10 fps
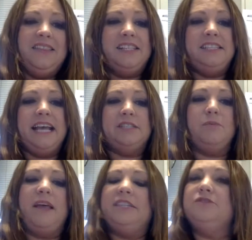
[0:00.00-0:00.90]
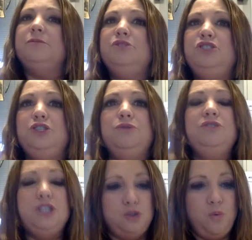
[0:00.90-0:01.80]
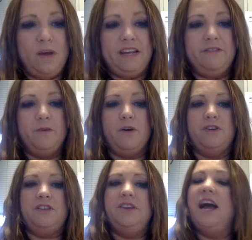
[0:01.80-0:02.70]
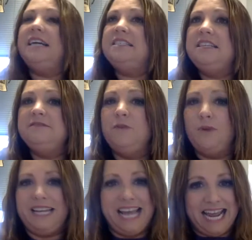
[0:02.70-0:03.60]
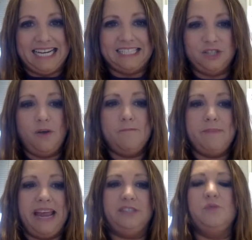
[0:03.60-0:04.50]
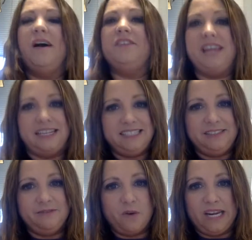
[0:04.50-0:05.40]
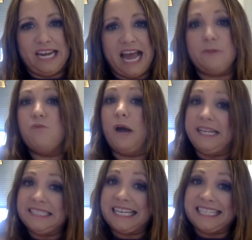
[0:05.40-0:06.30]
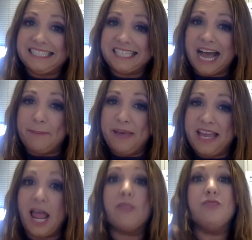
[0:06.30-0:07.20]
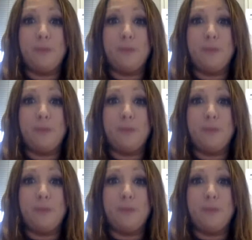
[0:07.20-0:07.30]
This takes place from June the 24th, 1948 until May 12th, 1949. What is going to stop it? The